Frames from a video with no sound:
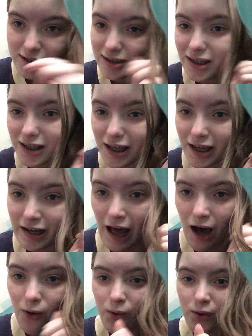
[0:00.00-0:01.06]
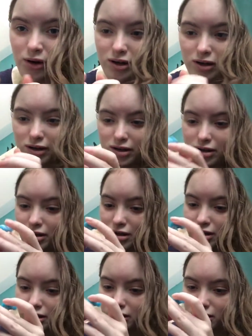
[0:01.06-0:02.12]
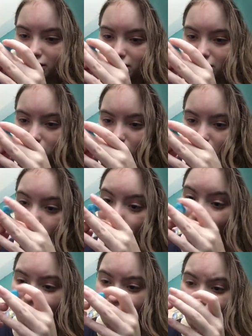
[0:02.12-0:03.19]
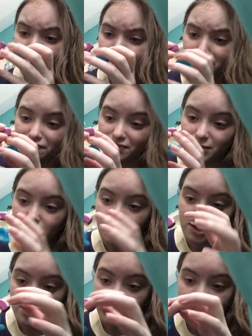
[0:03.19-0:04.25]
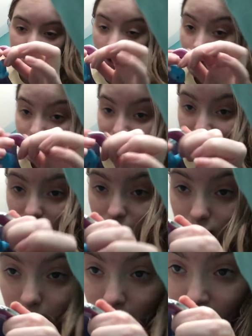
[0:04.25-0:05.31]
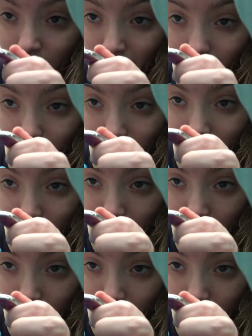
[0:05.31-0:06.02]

taking it out. Oh well. So, the microphones